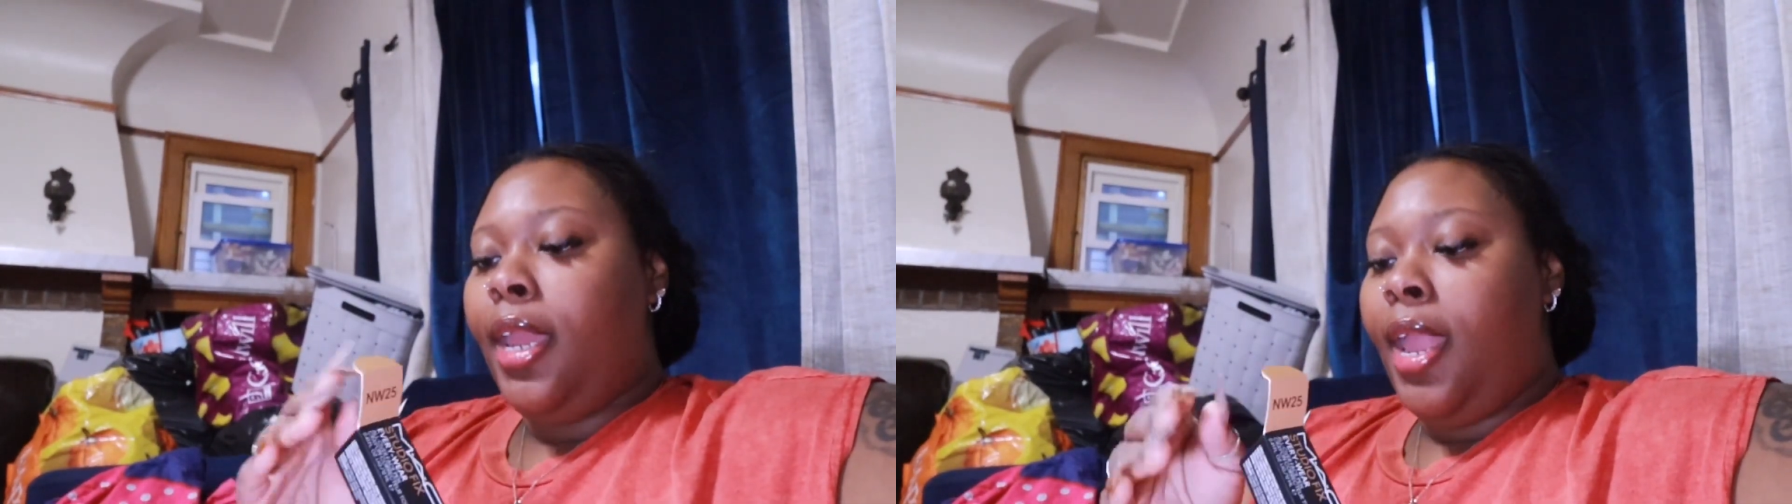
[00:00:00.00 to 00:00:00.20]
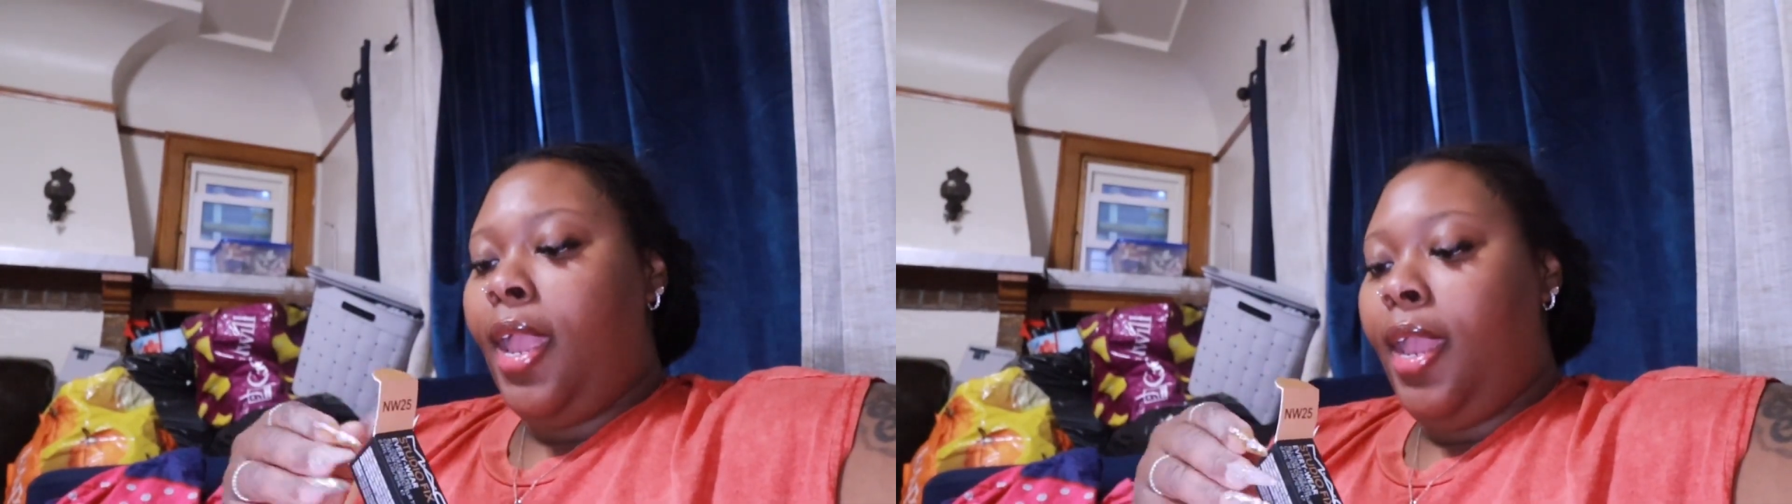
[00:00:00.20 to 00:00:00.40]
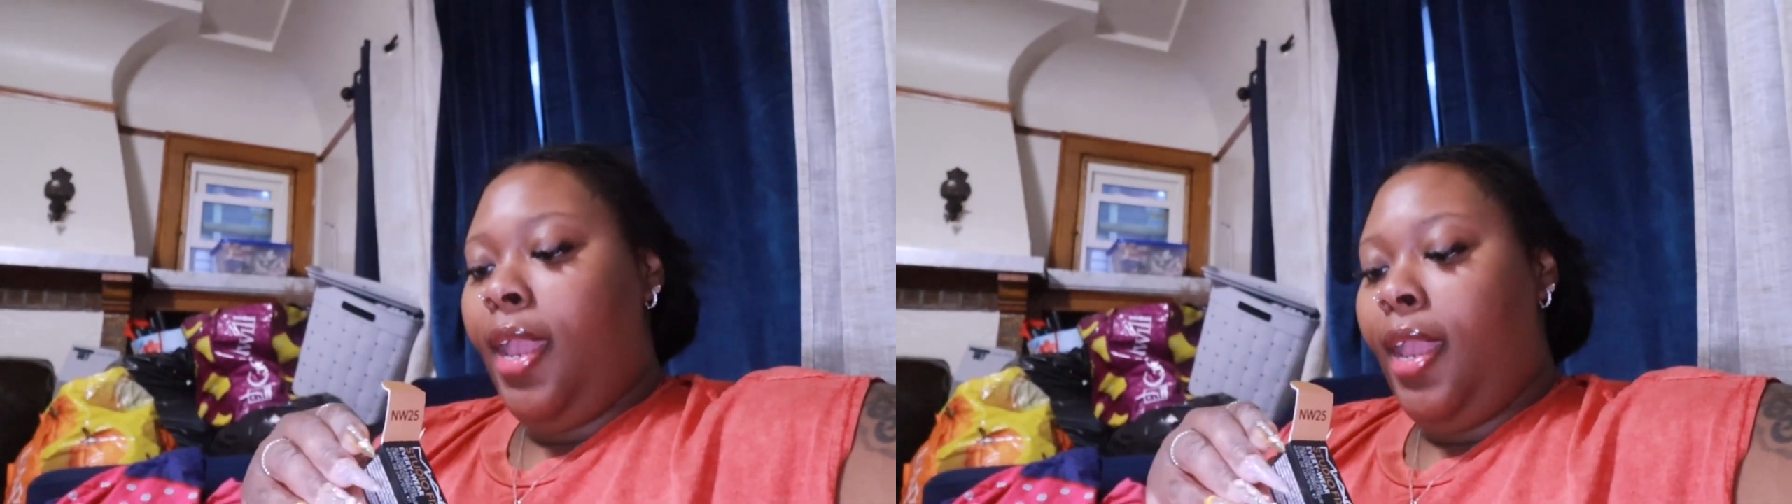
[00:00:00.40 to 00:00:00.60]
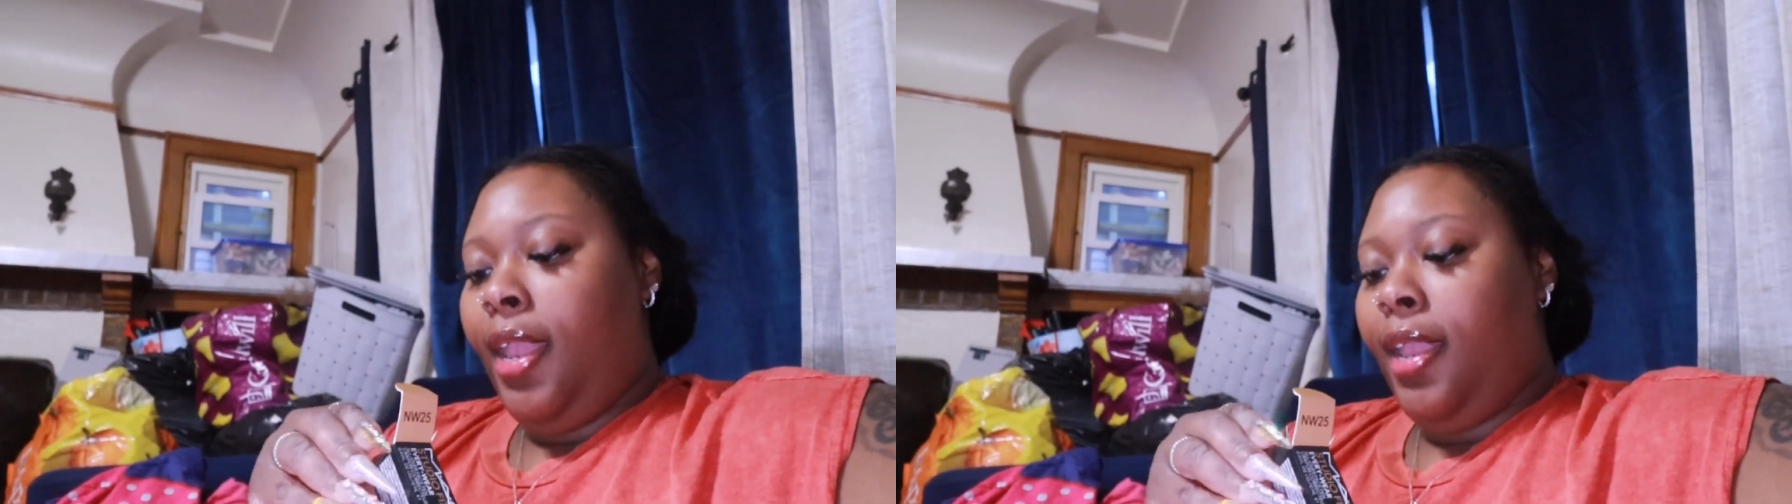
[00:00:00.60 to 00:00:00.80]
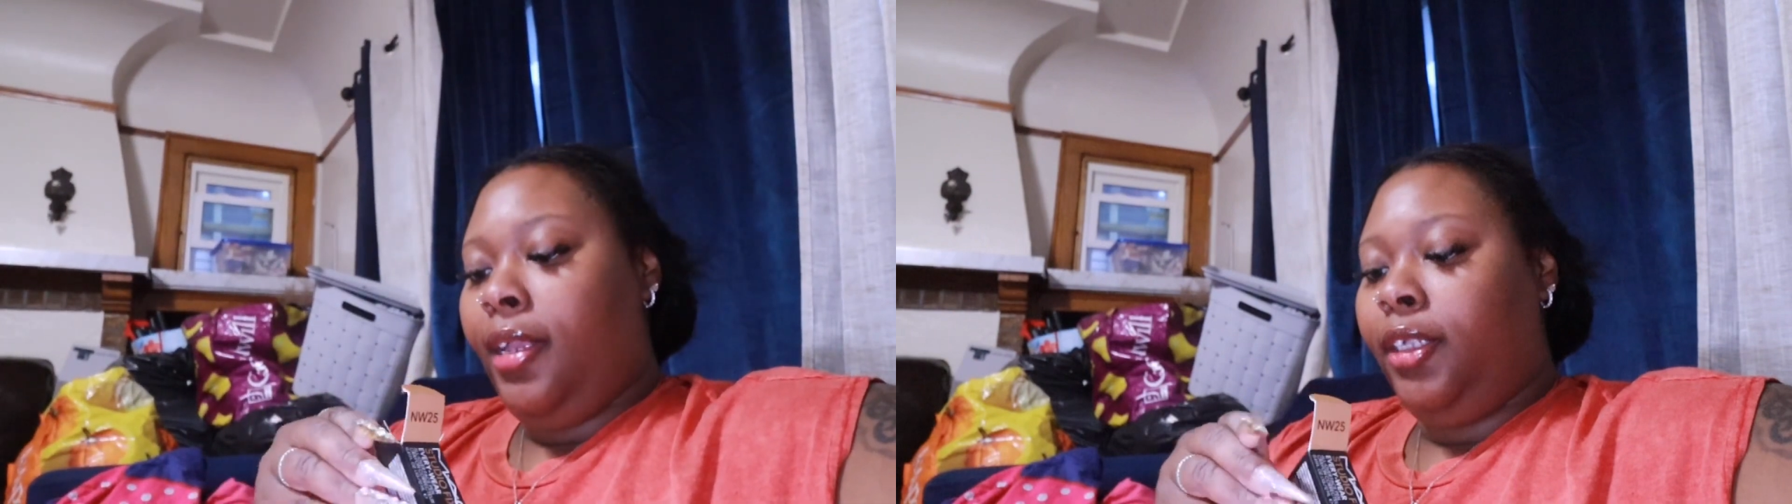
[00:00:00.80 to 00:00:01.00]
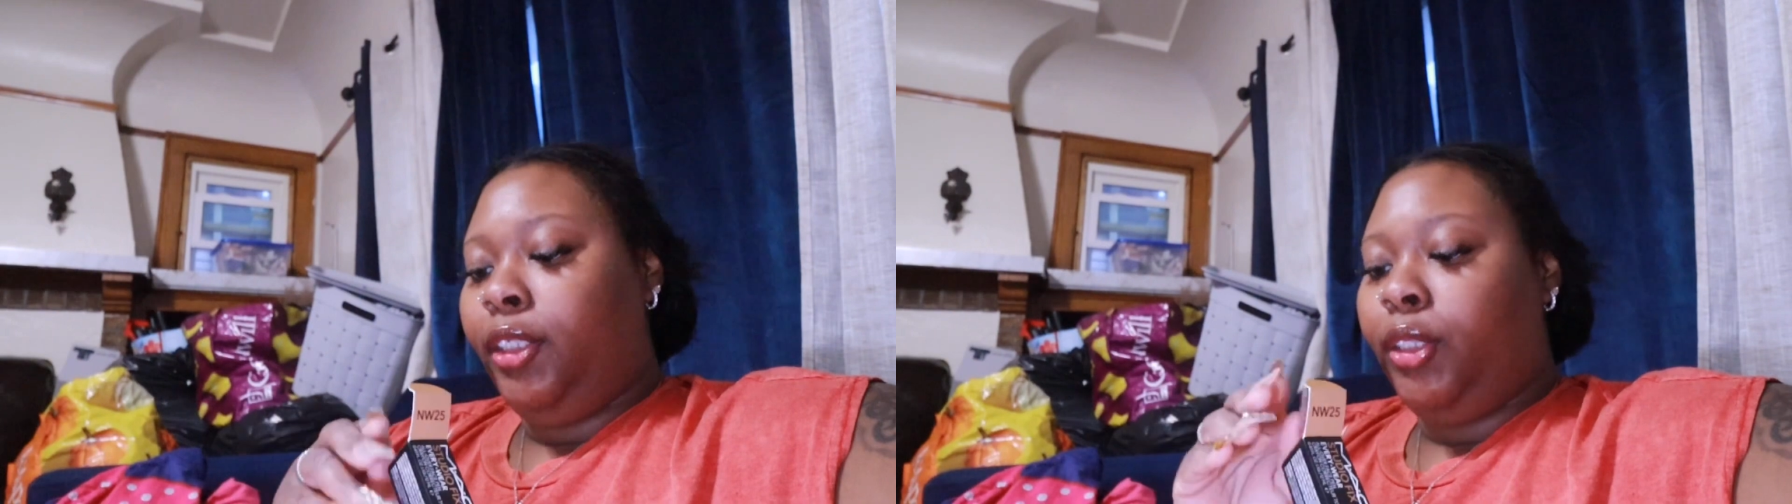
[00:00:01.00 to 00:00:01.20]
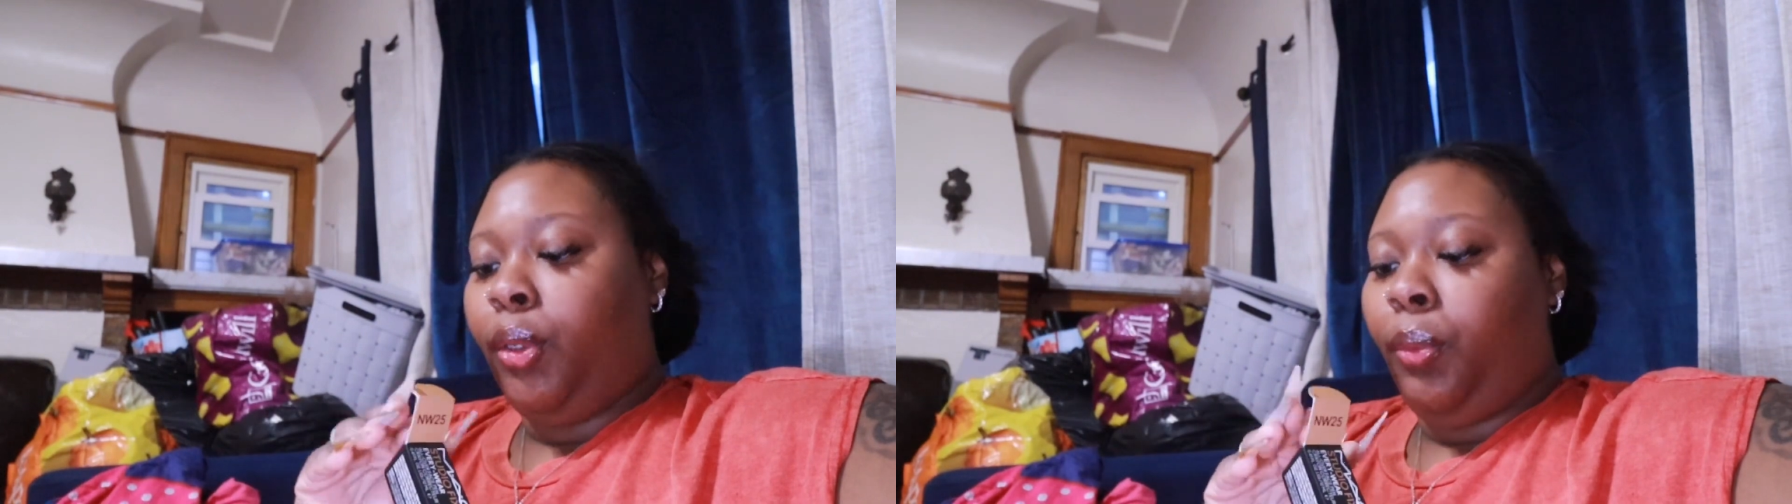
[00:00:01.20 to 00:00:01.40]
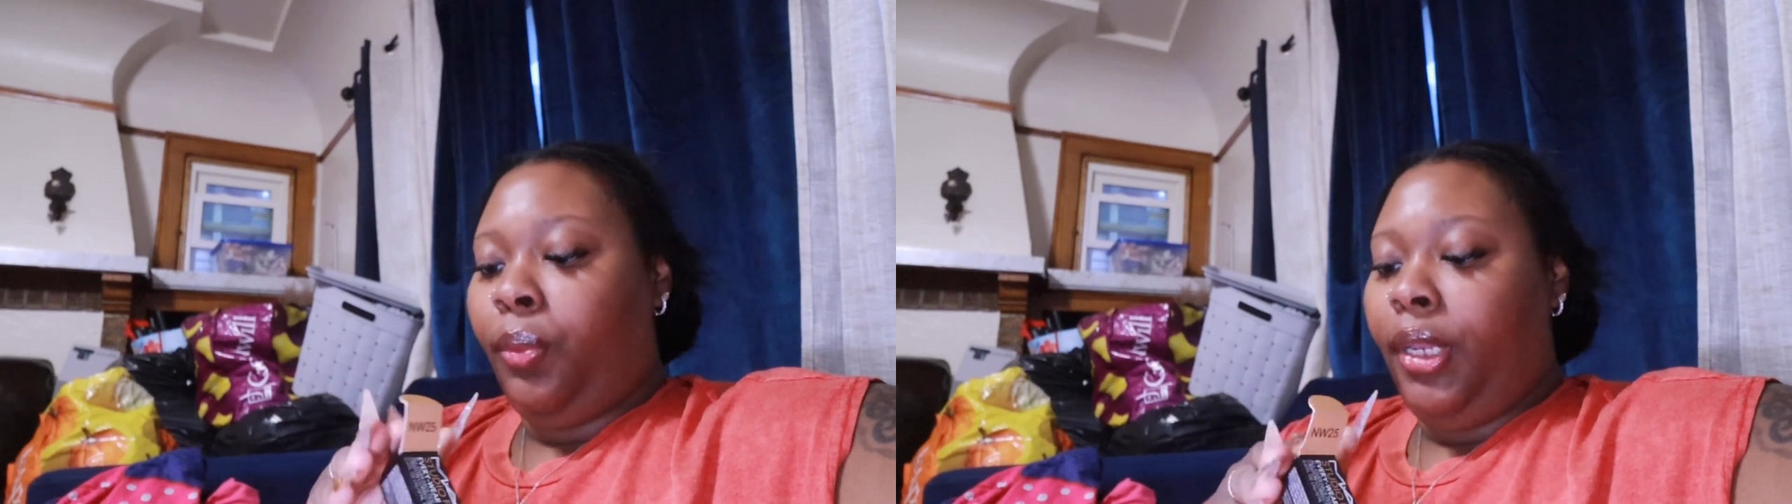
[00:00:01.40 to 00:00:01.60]
a
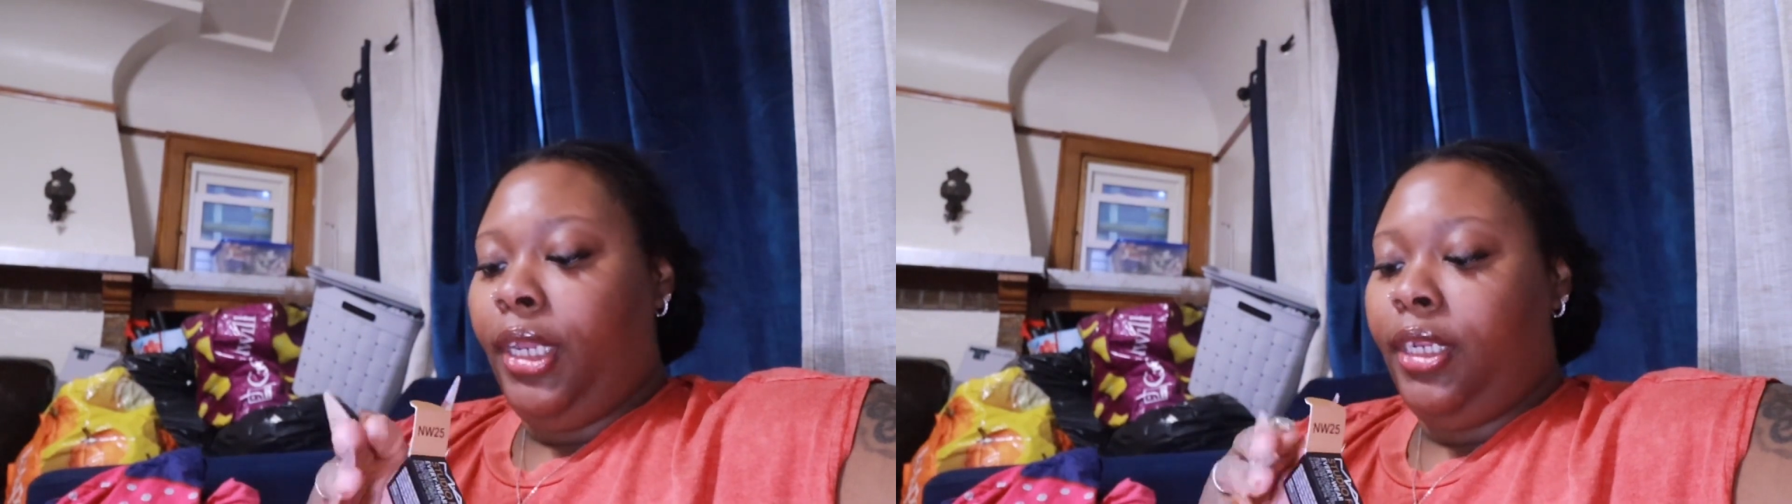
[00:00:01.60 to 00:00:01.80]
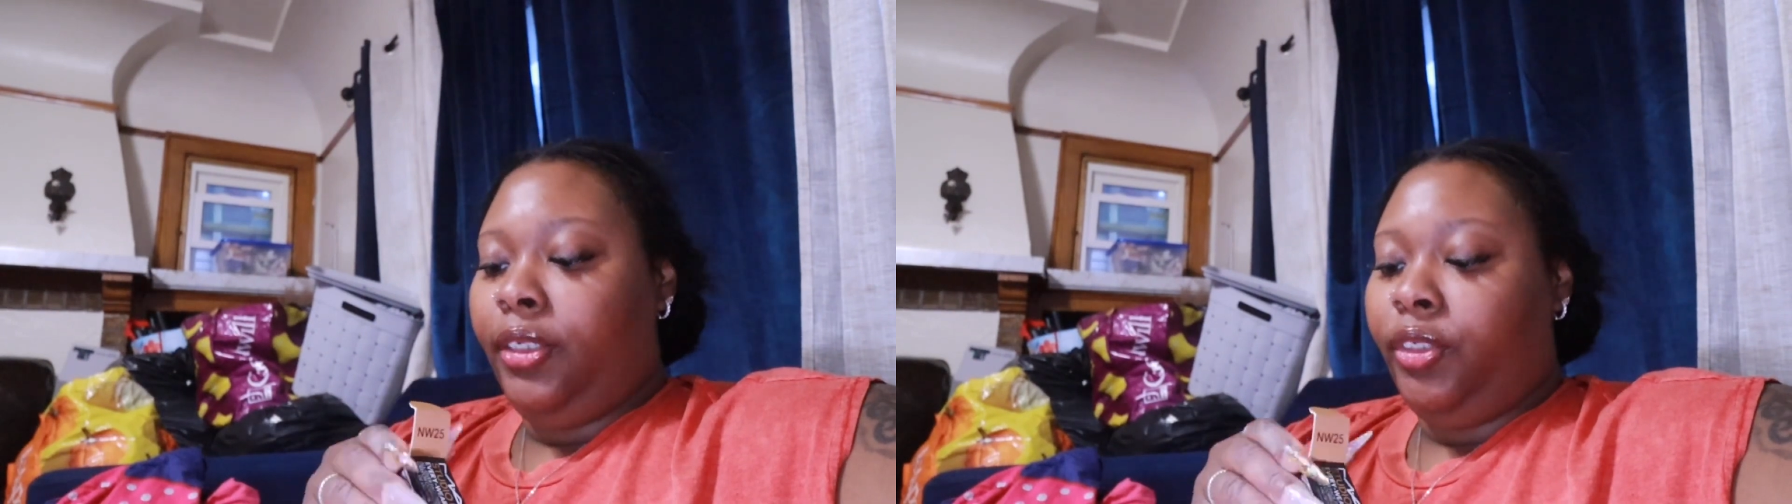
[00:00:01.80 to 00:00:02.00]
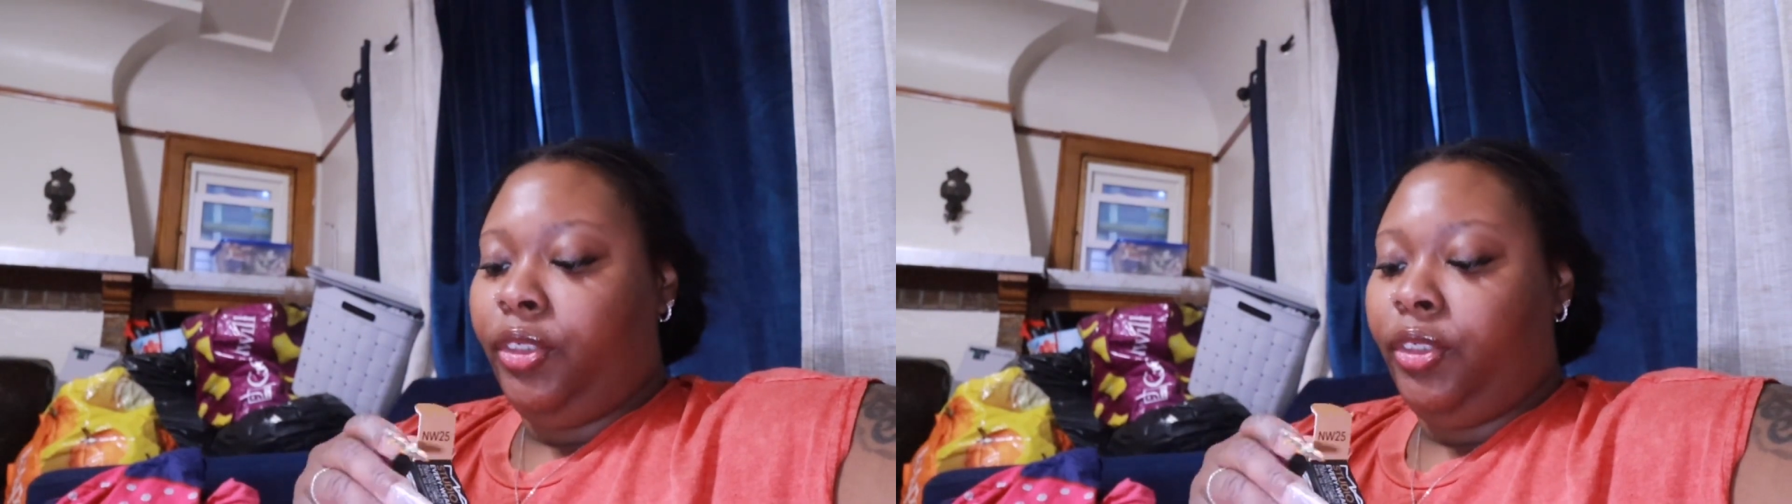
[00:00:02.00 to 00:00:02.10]
syringe.